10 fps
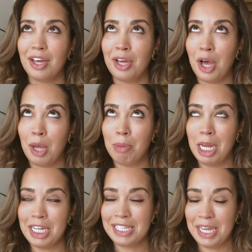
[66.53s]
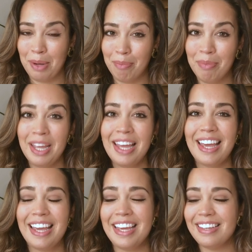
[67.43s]
God bless him,
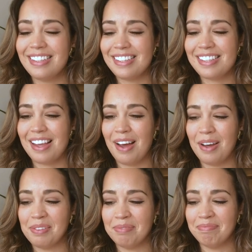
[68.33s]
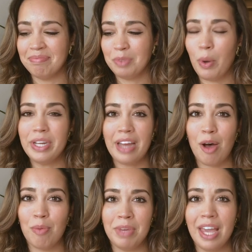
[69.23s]
is um, going to
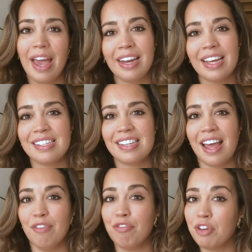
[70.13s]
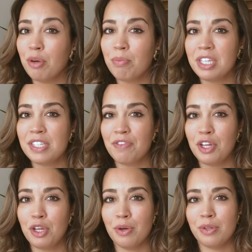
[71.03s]
help me edit and film these
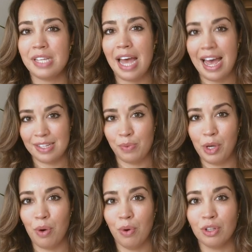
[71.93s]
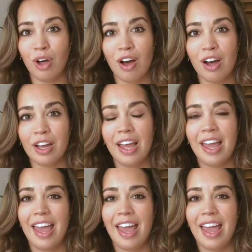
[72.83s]
videos as we go along.